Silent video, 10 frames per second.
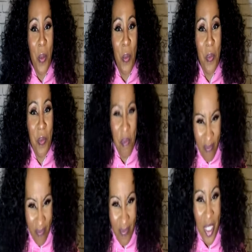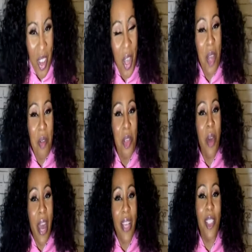it was. It you was,
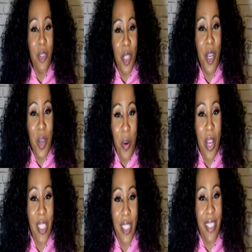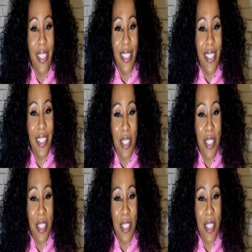asked really good fun. questions